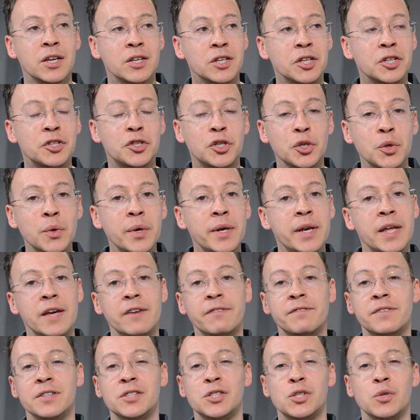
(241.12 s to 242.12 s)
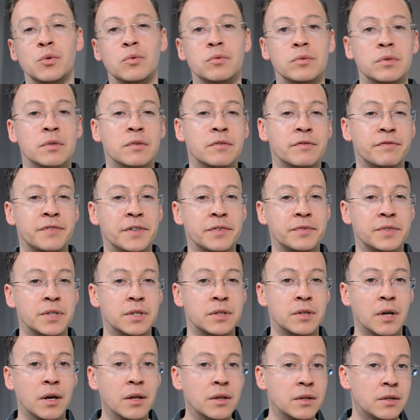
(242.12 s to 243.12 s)
You're doing it for two hundred fifty
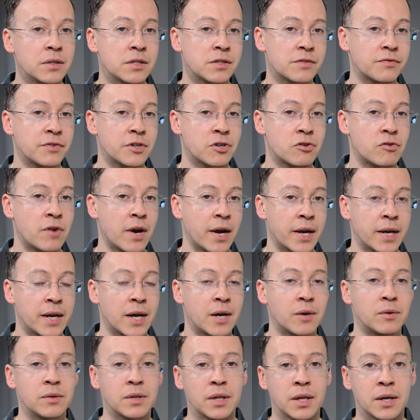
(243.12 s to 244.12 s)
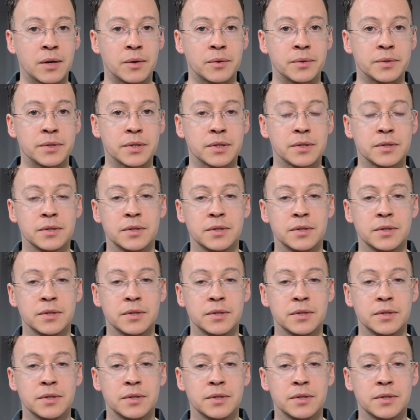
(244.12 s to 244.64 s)
dollars, for crying out loud.